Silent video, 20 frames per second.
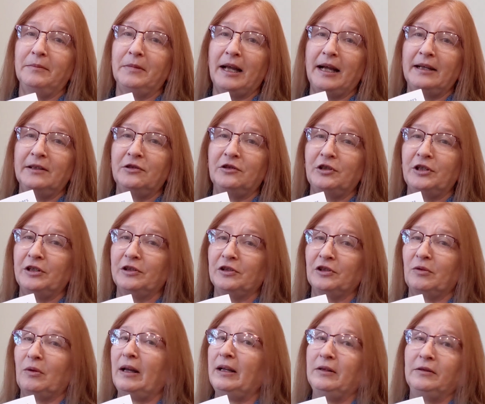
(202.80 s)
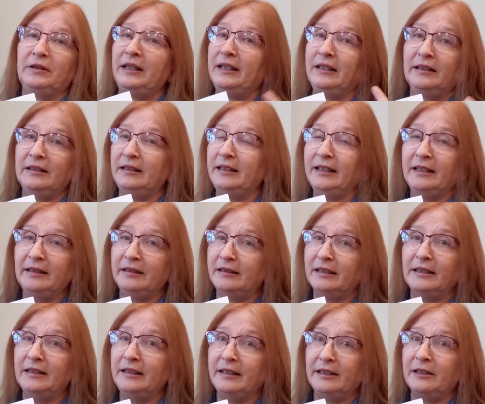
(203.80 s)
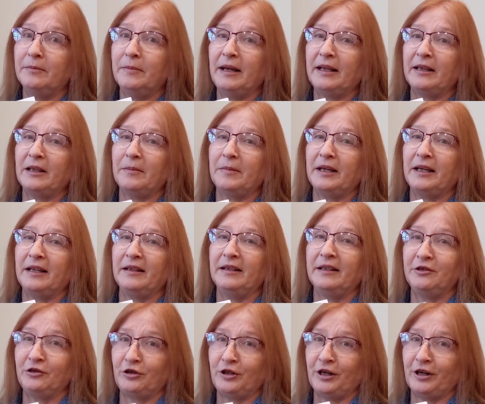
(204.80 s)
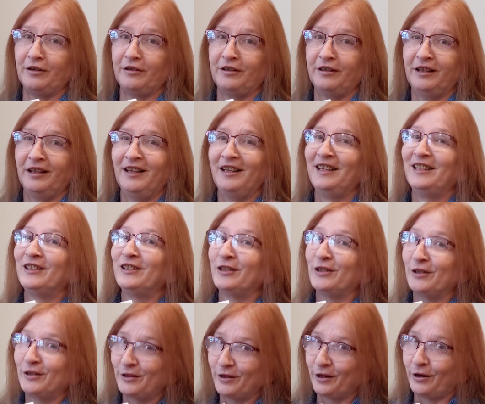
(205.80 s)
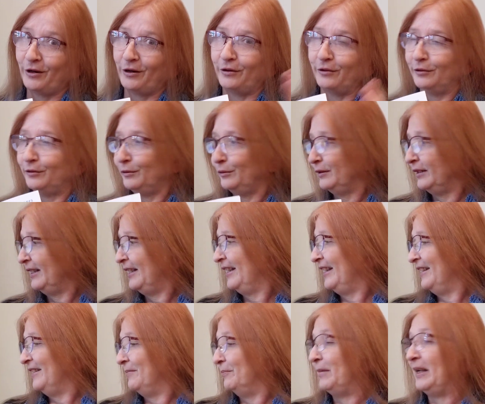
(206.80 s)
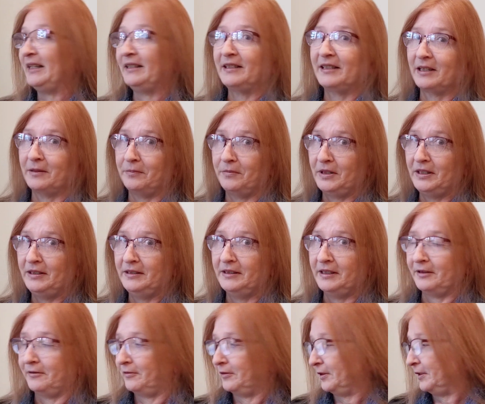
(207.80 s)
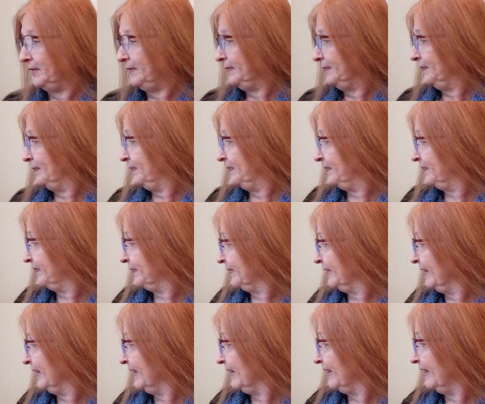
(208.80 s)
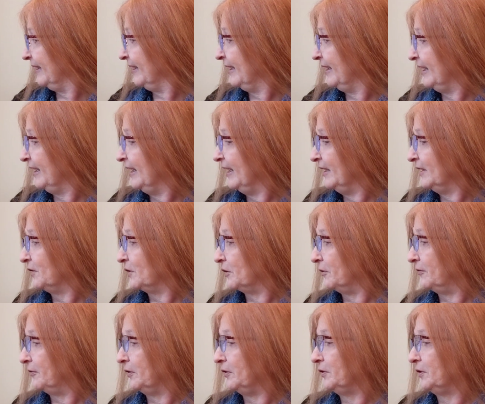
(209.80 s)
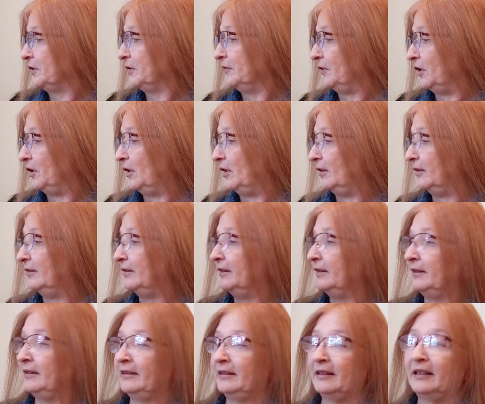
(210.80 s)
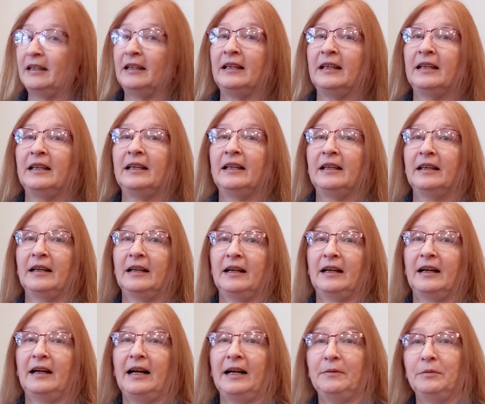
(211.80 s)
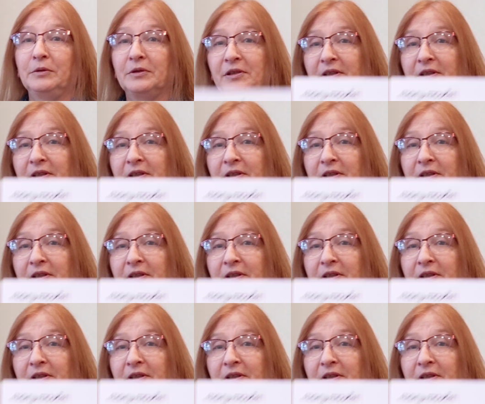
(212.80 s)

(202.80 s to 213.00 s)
last year, so I didn't need to make them again this year. So, made something different. So first of all, I will